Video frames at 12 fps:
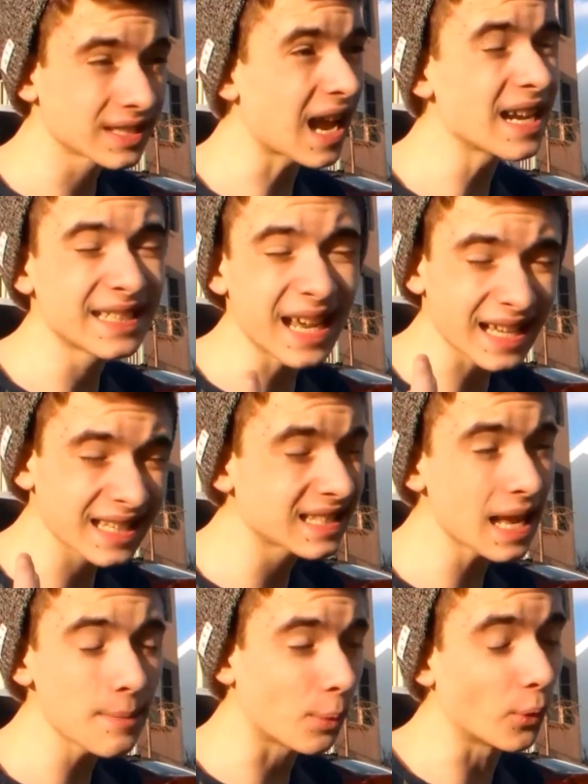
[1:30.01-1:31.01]
side deck
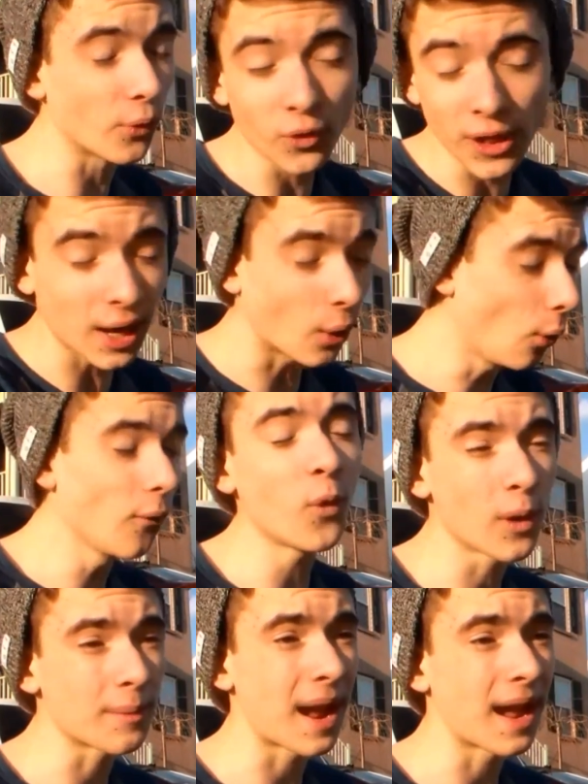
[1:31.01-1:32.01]
staple for that whole
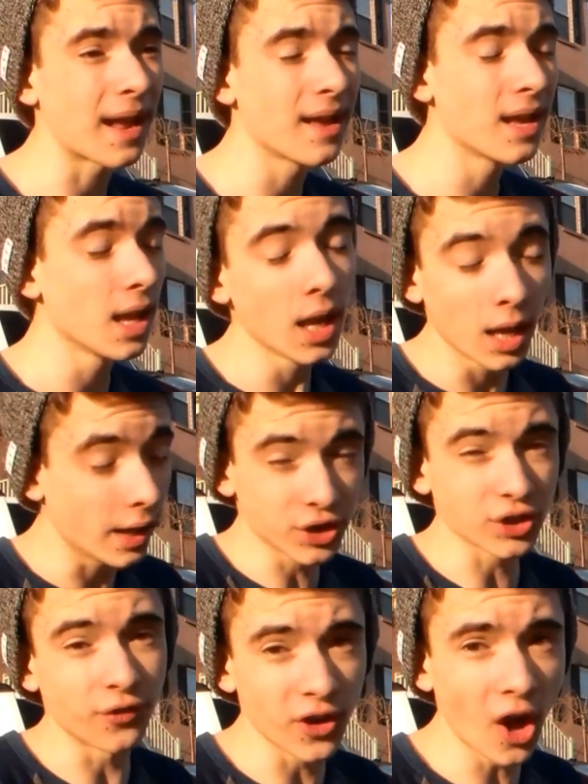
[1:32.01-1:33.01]
format is
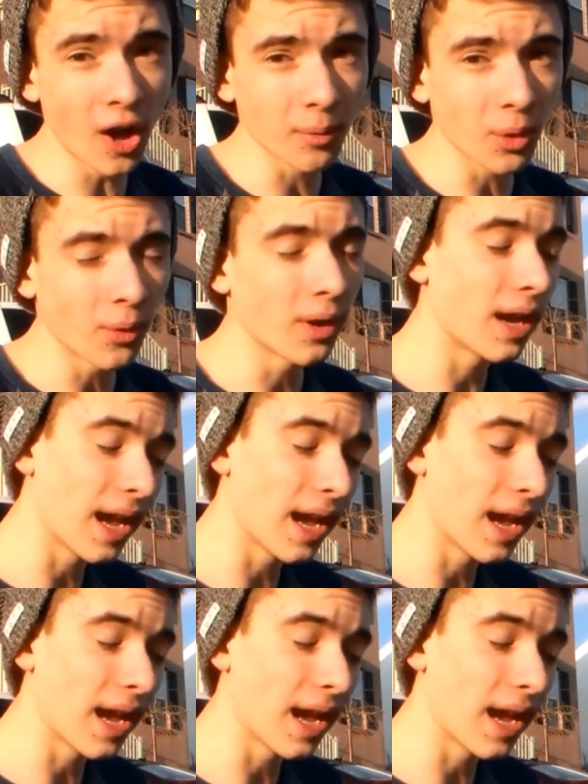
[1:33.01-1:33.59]
just phenomenal,